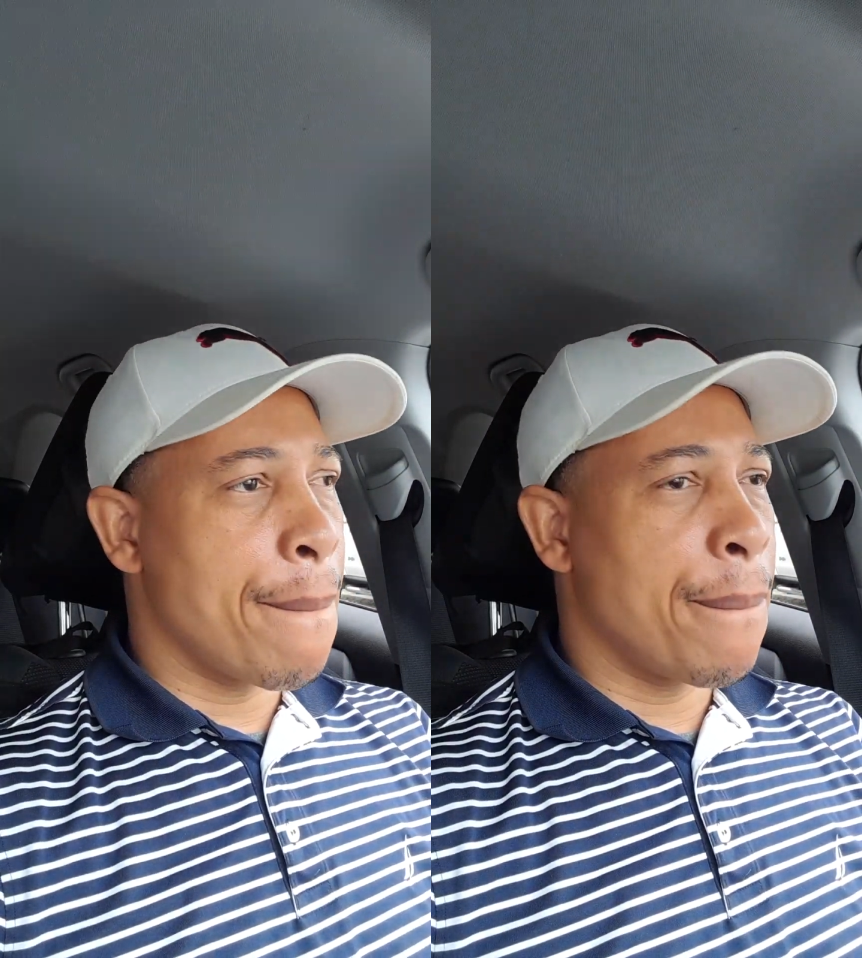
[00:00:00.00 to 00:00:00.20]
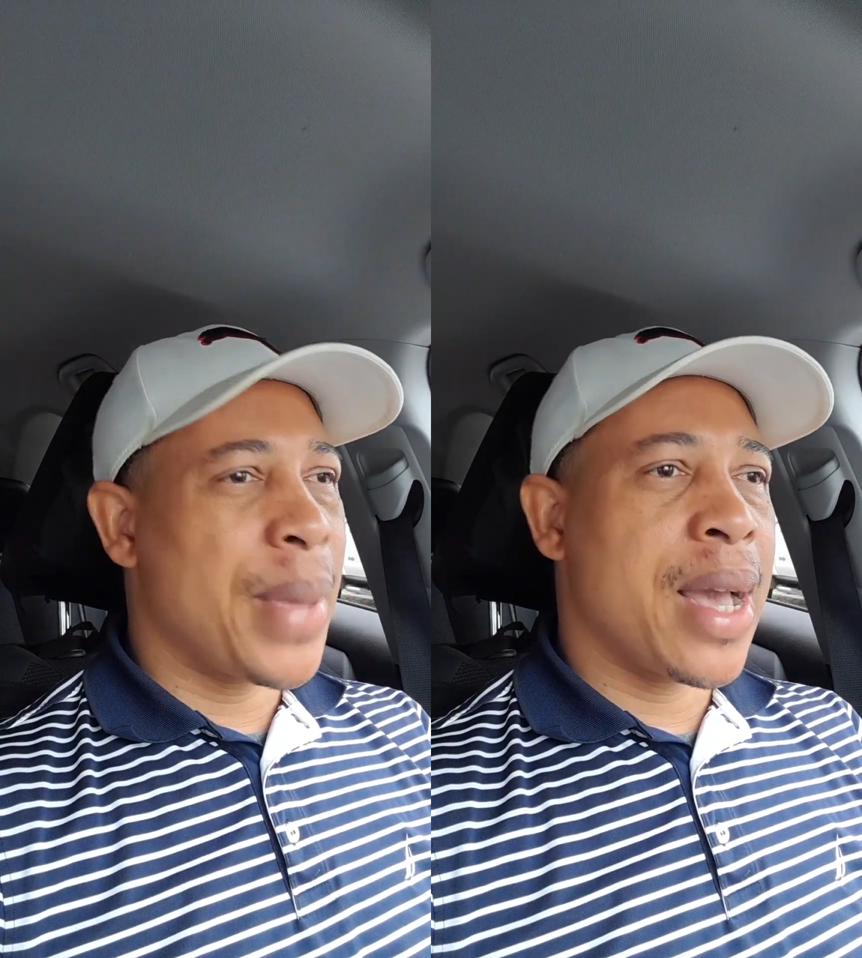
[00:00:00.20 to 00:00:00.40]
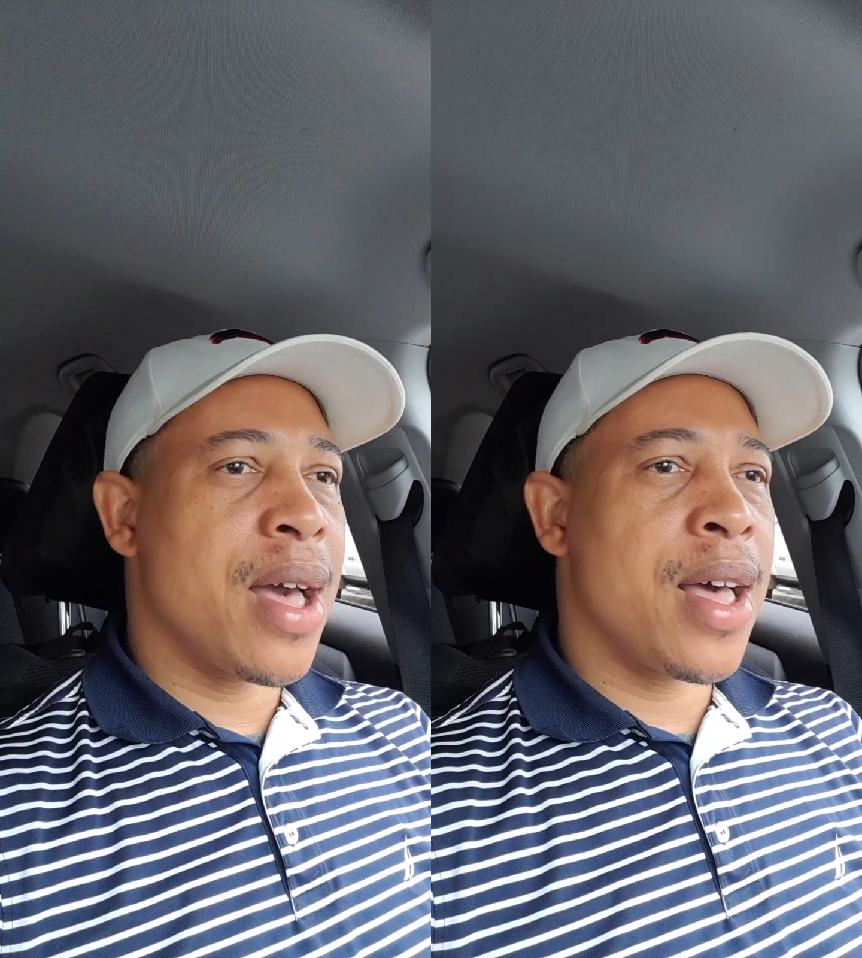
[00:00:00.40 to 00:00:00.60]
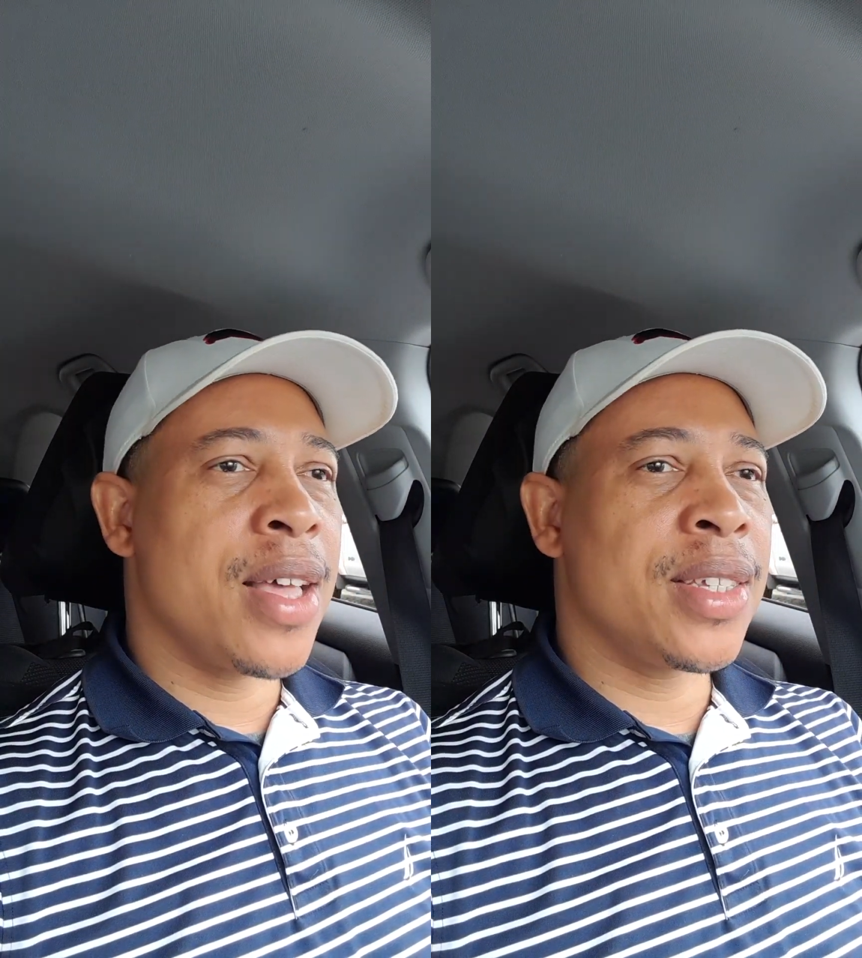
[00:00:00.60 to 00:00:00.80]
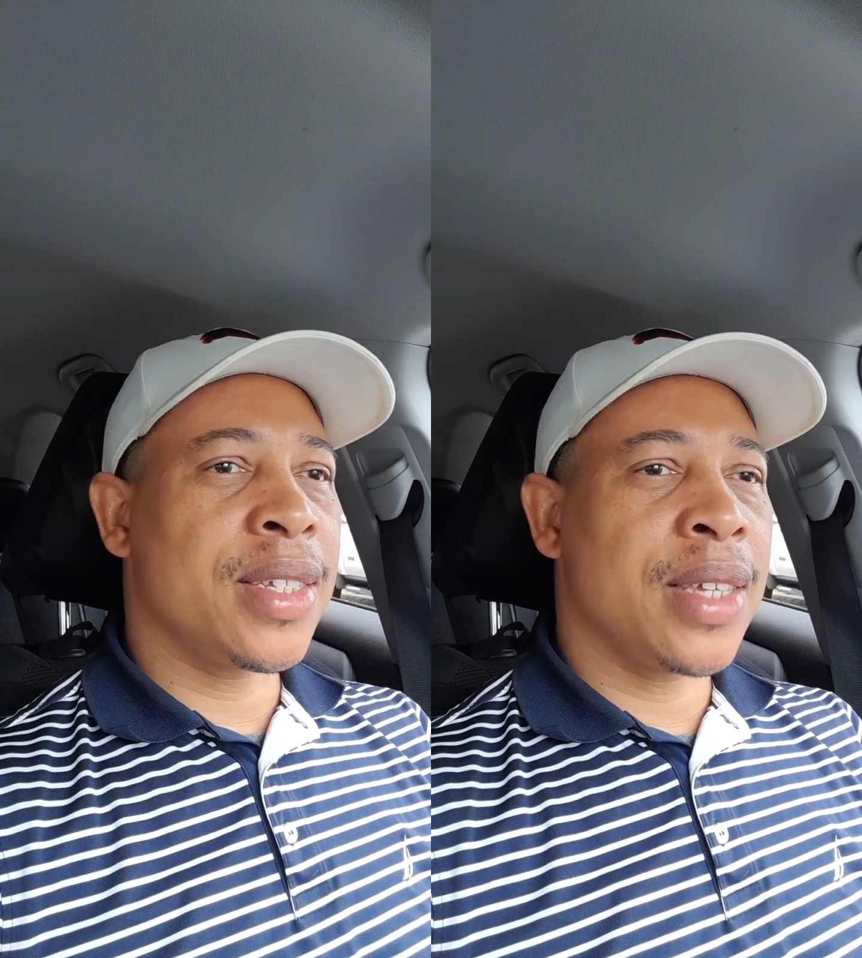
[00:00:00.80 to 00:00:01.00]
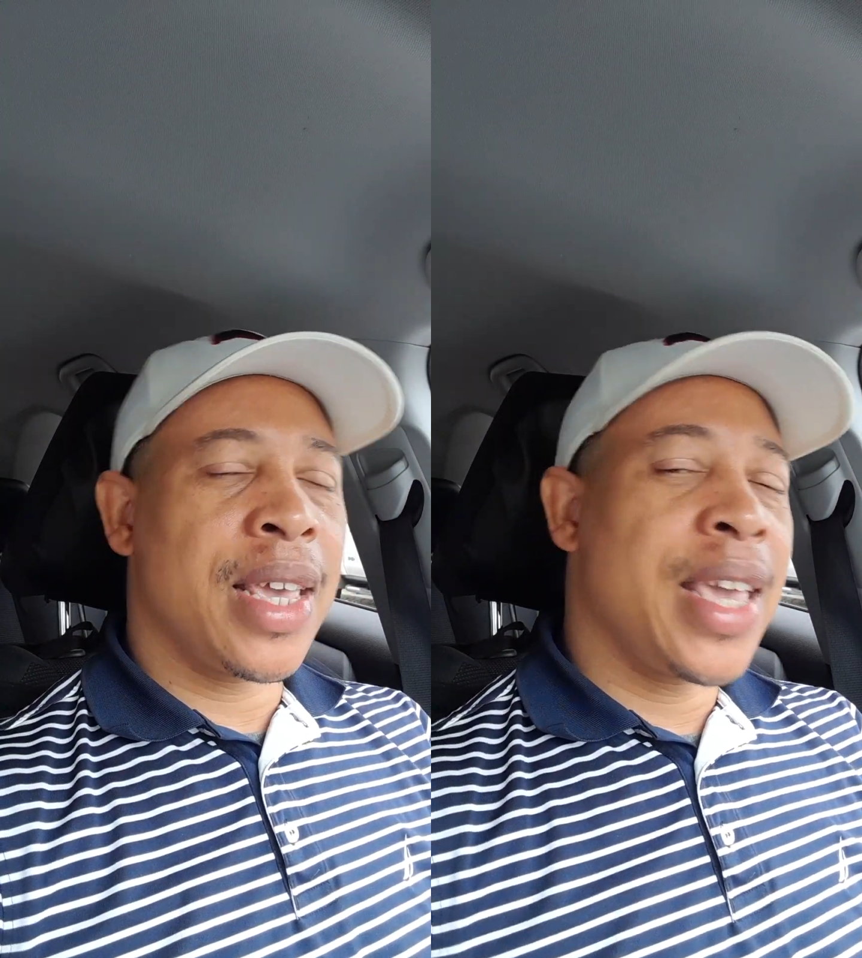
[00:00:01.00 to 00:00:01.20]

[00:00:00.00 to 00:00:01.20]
because